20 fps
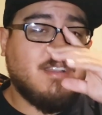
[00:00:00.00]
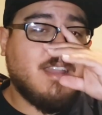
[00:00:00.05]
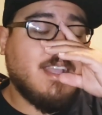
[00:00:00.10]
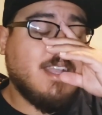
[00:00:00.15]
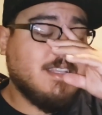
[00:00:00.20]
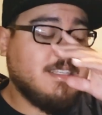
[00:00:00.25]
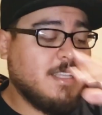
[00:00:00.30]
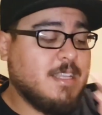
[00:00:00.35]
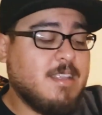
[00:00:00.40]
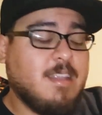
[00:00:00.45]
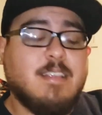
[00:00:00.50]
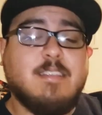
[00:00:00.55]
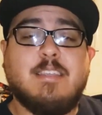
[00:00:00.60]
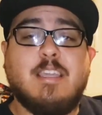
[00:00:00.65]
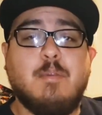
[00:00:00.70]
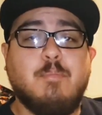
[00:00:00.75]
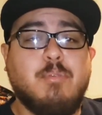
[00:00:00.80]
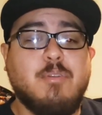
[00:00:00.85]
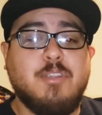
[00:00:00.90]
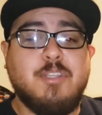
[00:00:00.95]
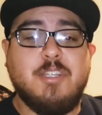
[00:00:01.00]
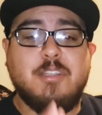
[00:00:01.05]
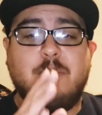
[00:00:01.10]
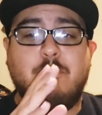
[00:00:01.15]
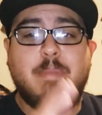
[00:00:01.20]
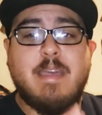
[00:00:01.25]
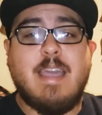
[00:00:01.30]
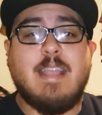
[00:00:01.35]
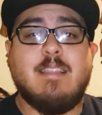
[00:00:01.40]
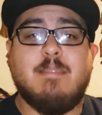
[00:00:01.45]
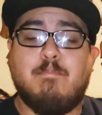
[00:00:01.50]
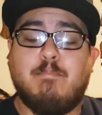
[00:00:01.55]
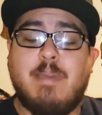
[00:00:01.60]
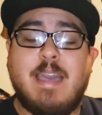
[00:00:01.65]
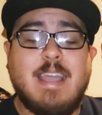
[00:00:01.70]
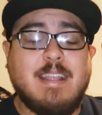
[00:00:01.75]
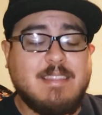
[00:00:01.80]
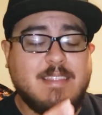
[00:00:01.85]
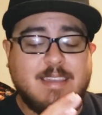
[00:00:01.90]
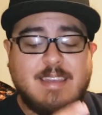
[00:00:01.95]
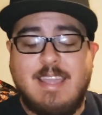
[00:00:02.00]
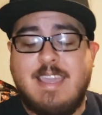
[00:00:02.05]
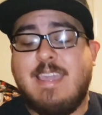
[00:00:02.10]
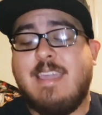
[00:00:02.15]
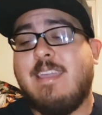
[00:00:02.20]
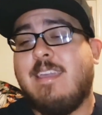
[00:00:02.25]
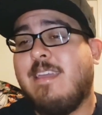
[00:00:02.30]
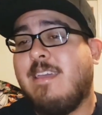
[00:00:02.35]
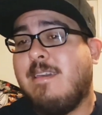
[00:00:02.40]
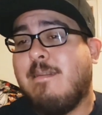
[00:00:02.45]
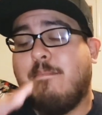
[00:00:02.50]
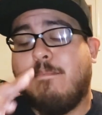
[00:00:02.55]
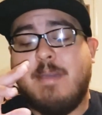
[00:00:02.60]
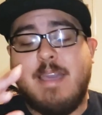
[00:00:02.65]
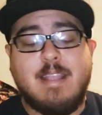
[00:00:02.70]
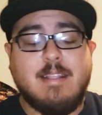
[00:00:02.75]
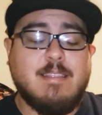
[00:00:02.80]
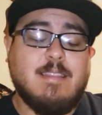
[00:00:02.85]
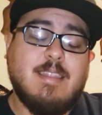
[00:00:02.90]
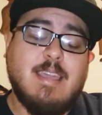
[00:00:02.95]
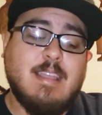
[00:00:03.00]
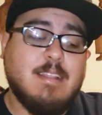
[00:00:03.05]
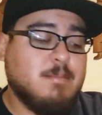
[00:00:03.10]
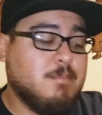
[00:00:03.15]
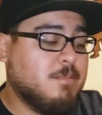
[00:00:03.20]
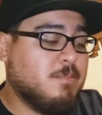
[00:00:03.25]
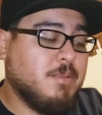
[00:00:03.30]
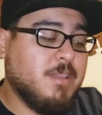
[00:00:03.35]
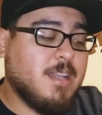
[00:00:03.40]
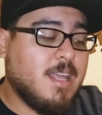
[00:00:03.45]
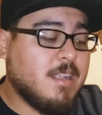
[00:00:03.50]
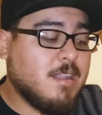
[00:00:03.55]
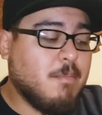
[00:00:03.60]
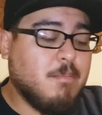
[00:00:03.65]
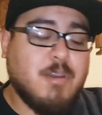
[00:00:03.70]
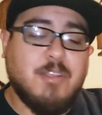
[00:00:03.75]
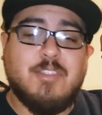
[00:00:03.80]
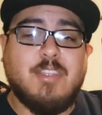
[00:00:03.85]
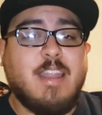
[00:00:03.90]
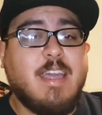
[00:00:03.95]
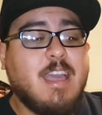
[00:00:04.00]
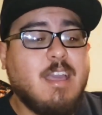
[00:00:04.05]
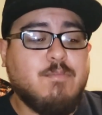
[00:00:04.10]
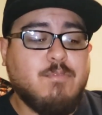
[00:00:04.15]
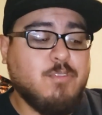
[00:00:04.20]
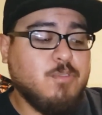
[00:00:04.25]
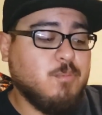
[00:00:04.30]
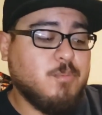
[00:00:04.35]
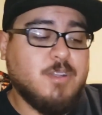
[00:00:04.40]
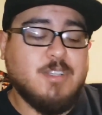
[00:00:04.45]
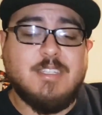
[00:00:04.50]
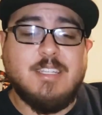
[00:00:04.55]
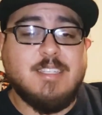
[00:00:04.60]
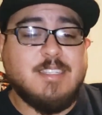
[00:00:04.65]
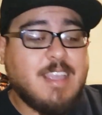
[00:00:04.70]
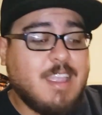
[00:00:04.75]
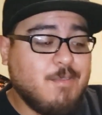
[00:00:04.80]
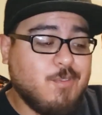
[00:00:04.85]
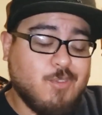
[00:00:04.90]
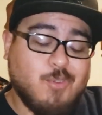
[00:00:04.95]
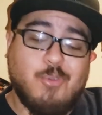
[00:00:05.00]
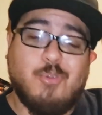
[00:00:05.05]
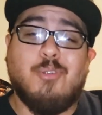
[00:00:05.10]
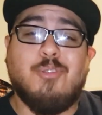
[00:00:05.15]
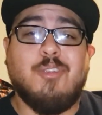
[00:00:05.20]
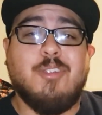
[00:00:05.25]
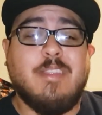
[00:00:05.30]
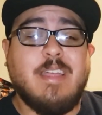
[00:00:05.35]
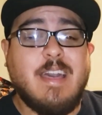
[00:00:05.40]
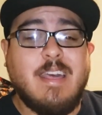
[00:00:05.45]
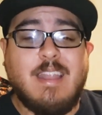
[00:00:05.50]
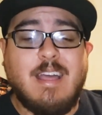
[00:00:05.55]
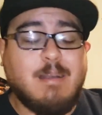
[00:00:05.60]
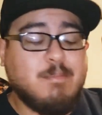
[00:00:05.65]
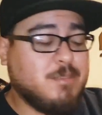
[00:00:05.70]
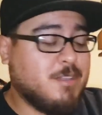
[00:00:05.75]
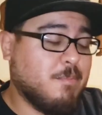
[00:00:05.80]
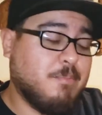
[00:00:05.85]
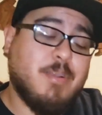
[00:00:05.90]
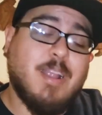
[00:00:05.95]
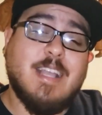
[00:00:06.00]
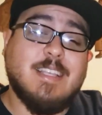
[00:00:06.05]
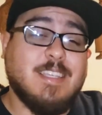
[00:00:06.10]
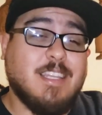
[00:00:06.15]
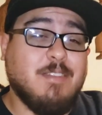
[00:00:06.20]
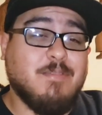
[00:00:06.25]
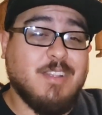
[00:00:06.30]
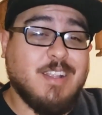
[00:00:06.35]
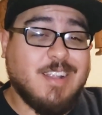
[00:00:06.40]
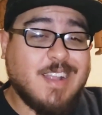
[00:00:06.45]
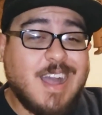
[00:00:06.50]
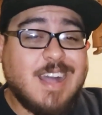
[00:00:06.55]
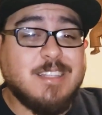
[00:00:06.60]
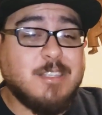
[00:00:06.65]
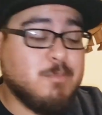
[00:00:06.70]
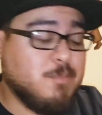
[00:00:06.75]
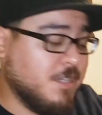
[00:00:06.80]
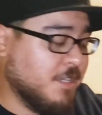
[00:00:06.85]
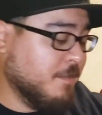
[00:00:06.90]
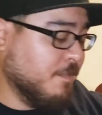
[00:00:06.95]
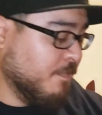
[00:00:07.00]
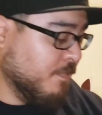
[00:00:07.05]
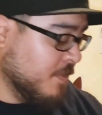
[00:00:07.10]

Like I said, they just kept pushing back date. It's been like a month and a half, 2 months since I even ordered that. I'm surprised it even got to me.